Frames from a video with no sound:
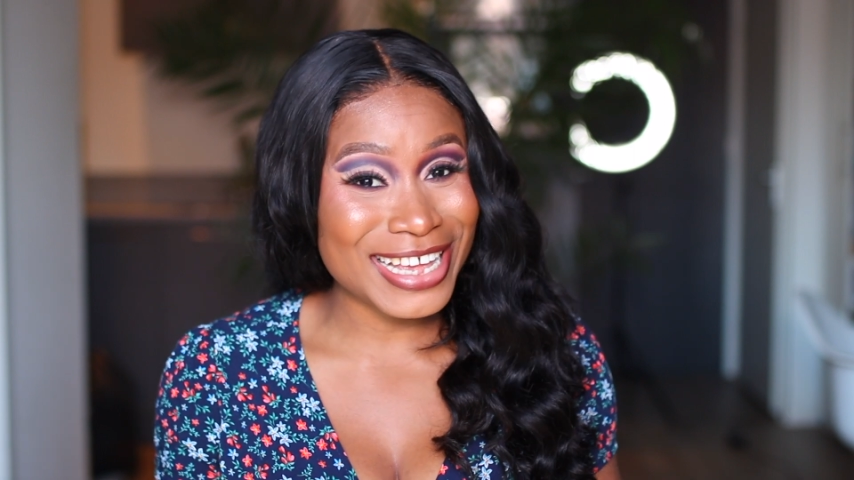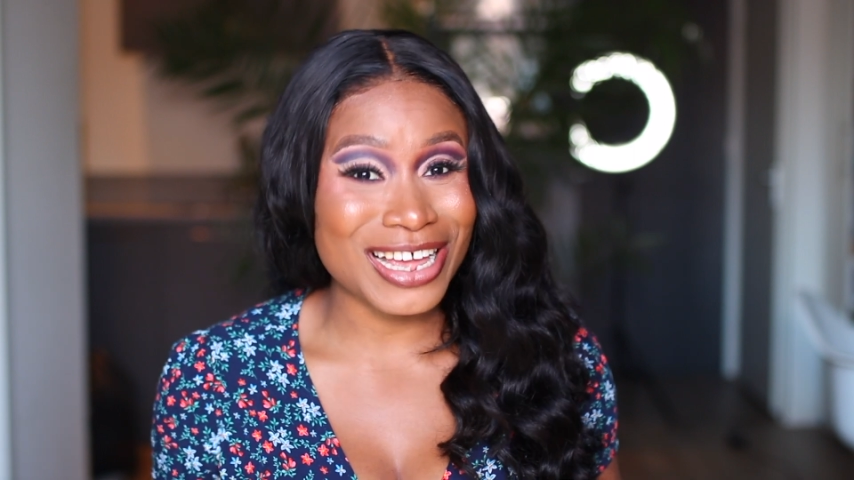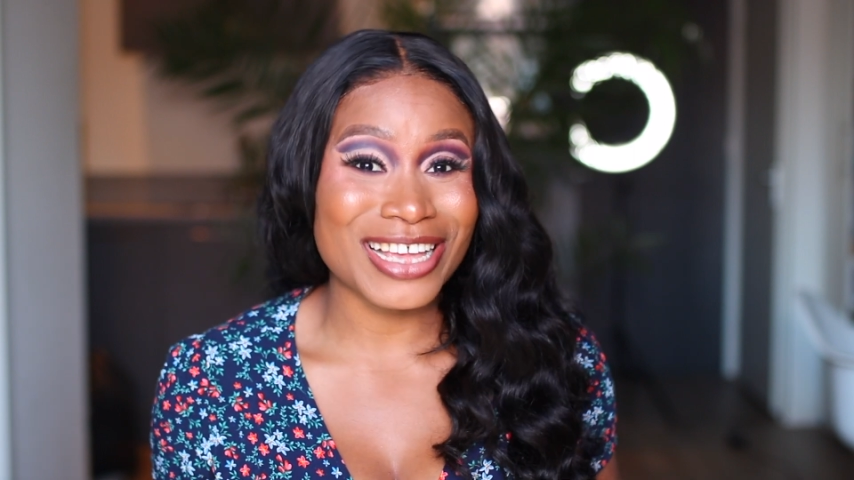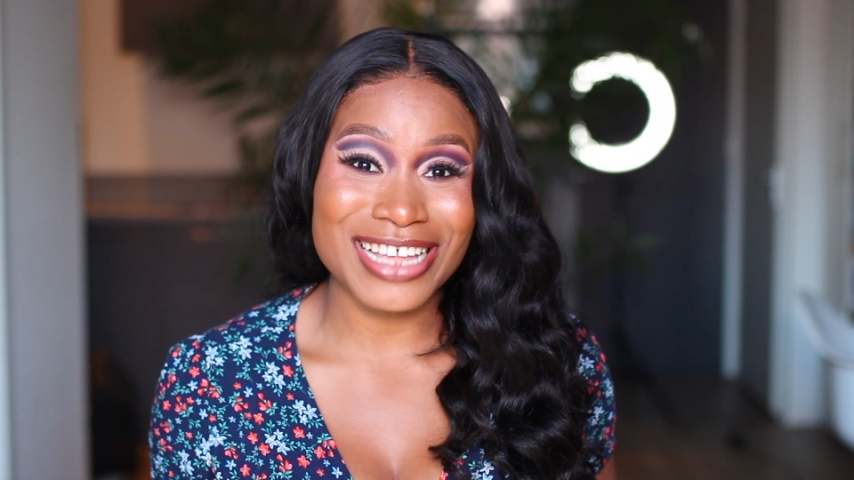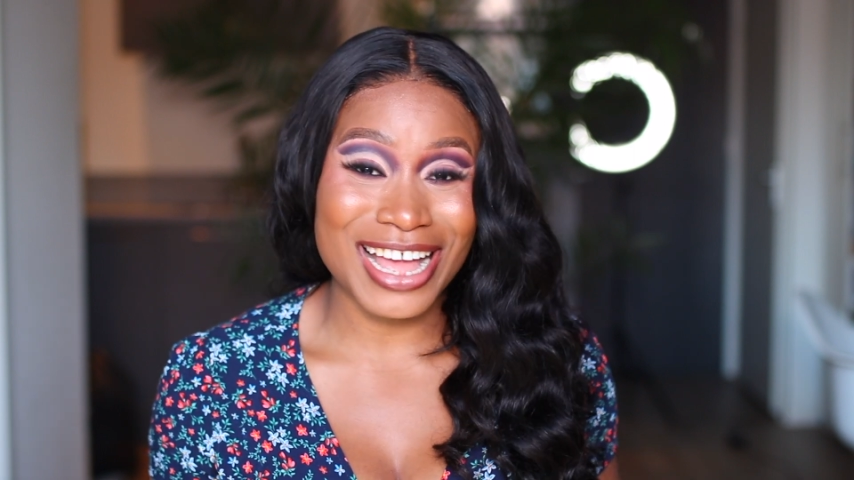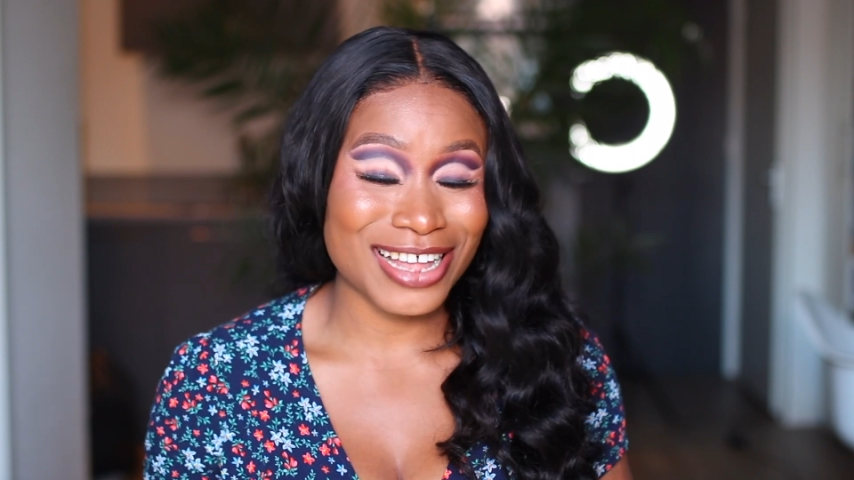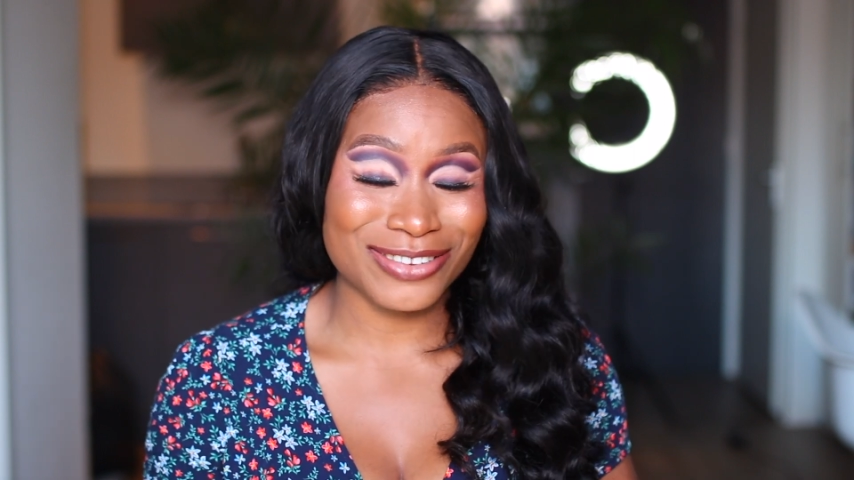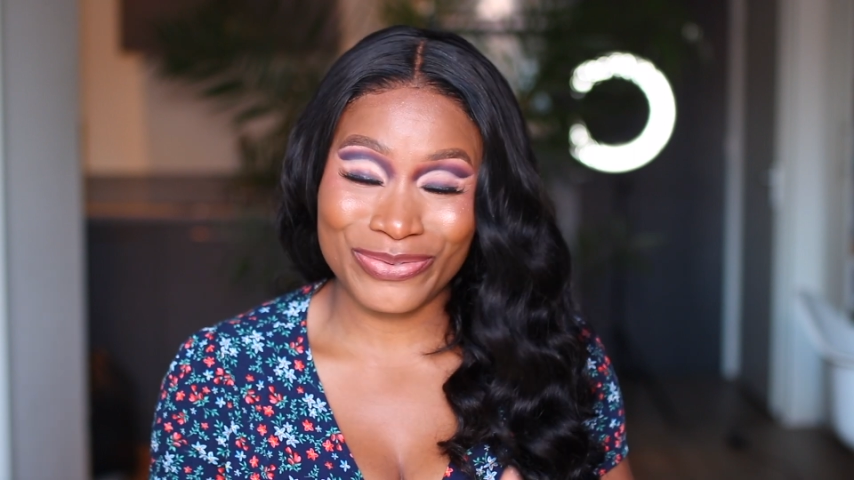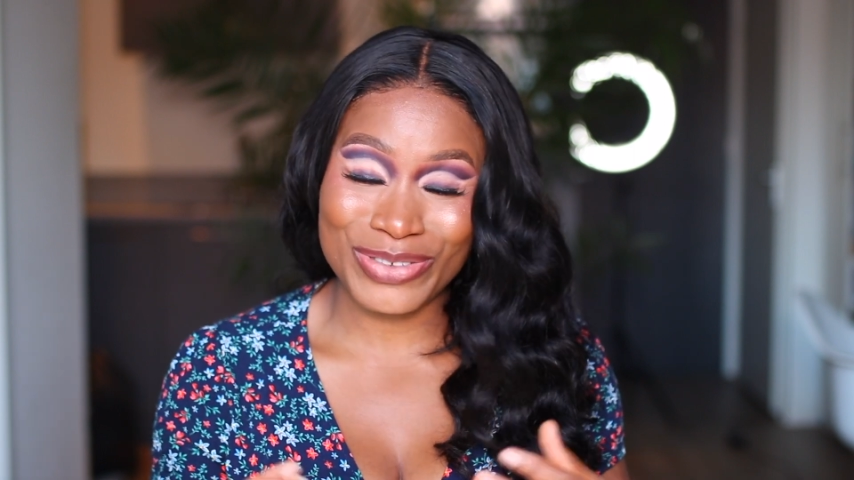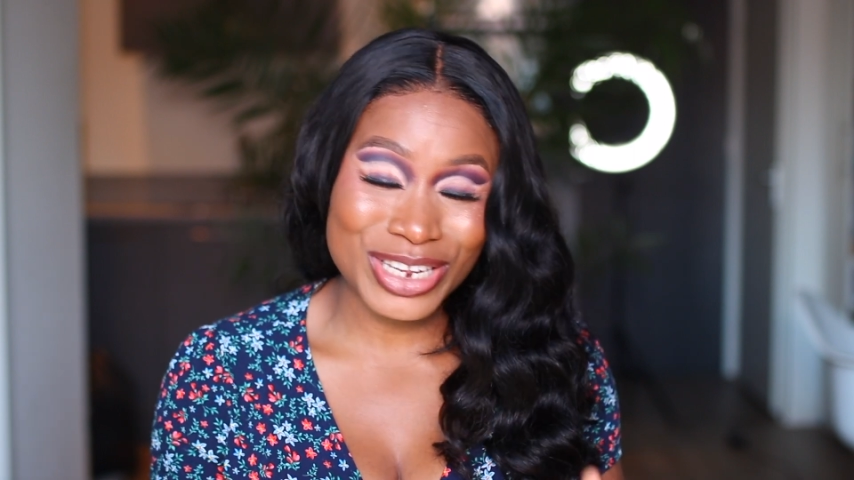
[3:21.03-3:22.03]
then I
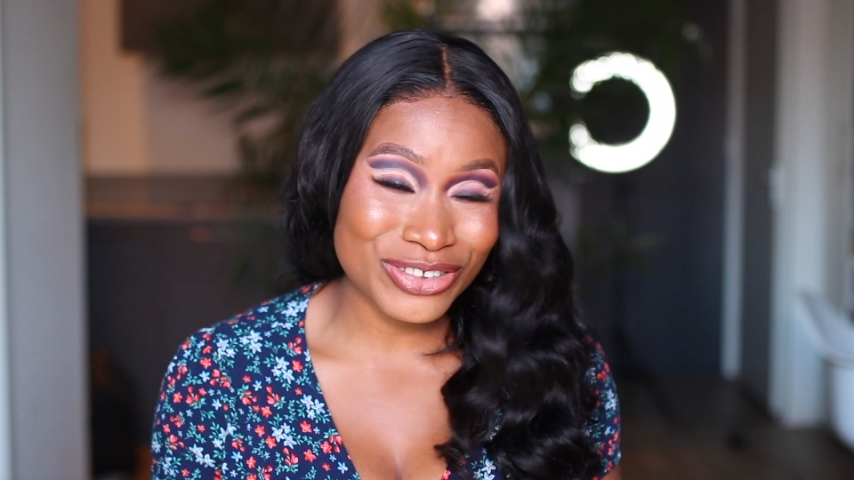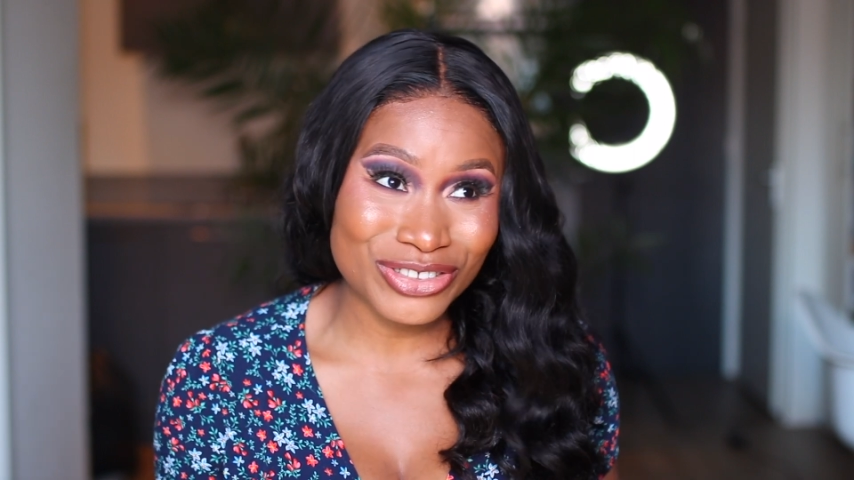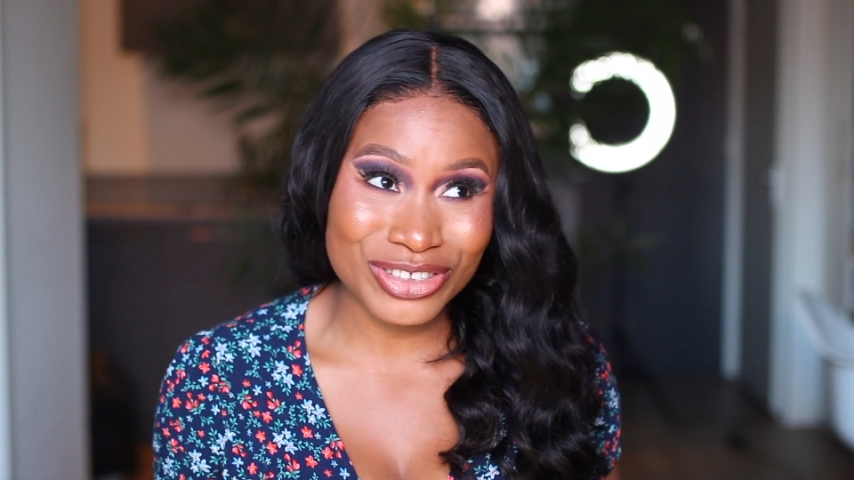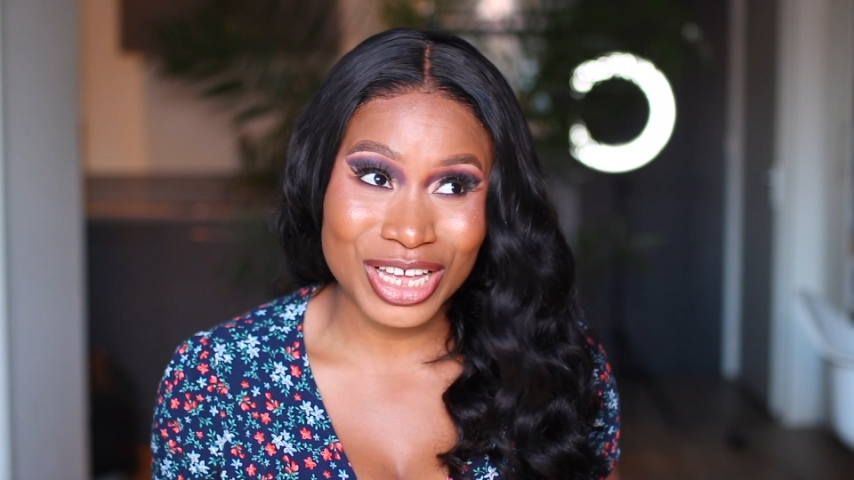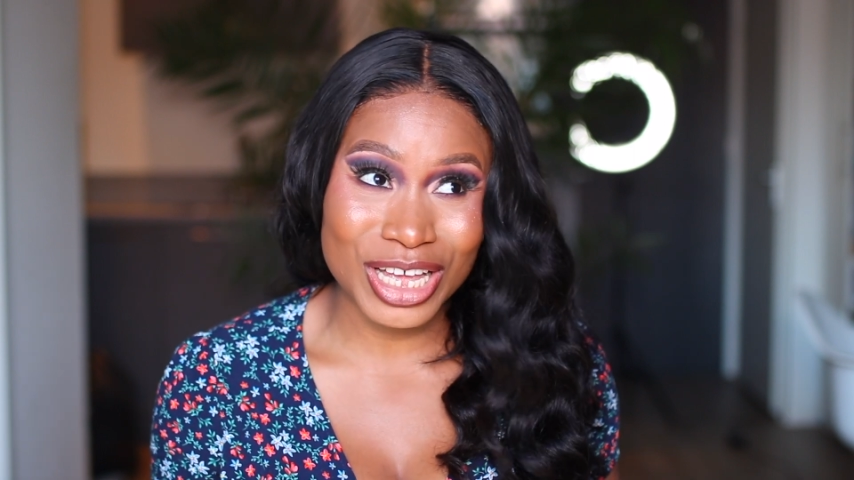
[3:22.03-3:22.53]
had finished